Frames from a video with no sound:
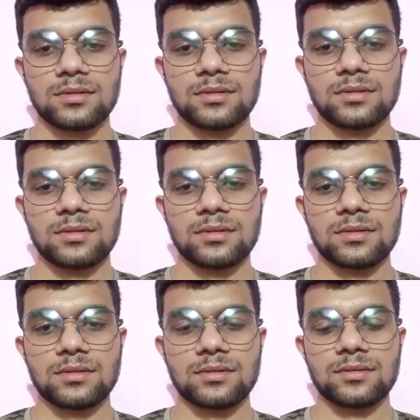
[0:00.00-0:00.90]
In
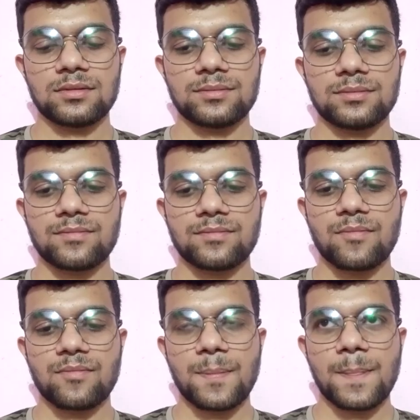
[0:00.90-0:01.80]
structure of
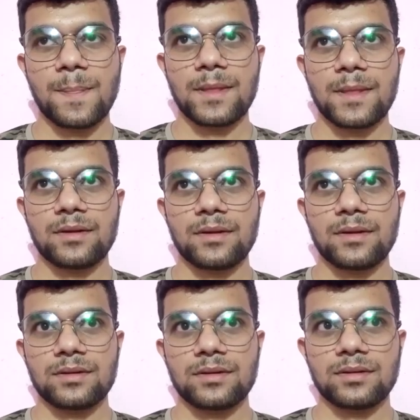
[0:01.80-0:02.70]
chlorophyll, there is a
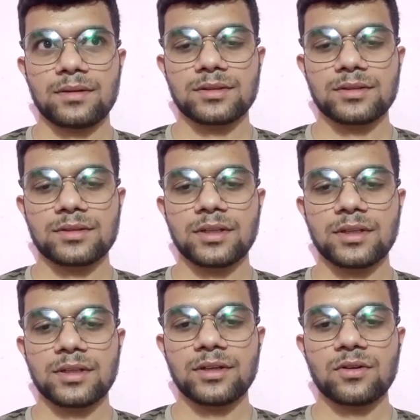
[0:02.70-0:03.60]
magnesium which is
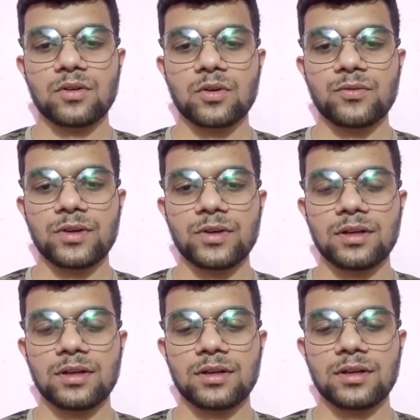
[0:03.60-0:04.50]
present at the
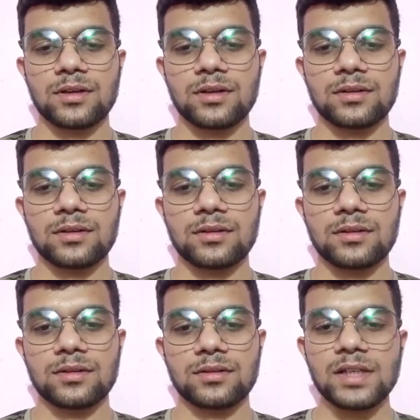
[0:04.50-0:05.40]
center,
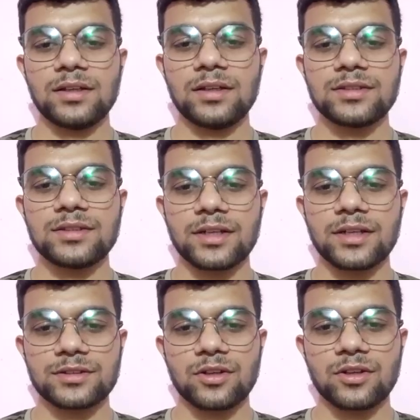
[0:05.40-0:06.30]
and in case
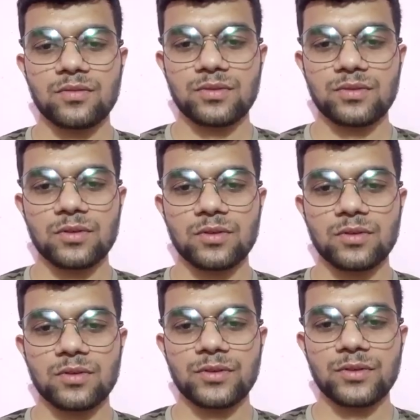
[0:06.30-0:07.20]
of hemoglobin, there
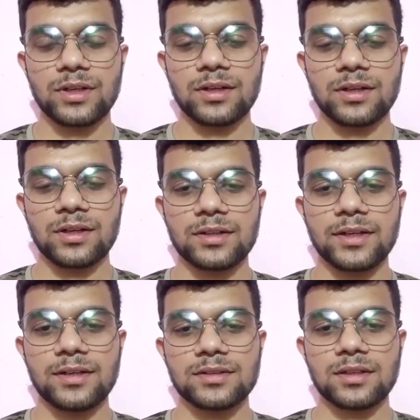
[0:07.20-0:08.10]
is a iron
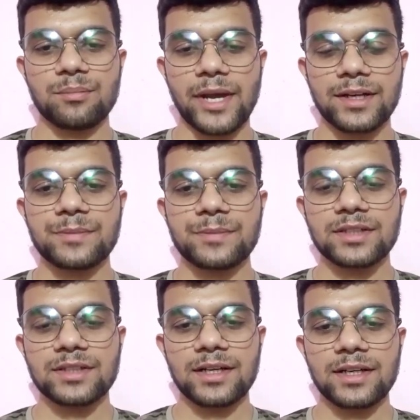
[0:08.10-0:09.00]
which present at the
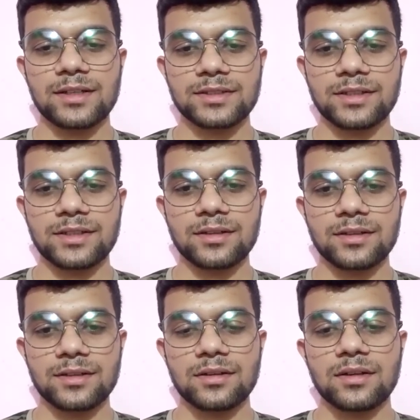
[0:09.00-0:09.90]
center of the molecule.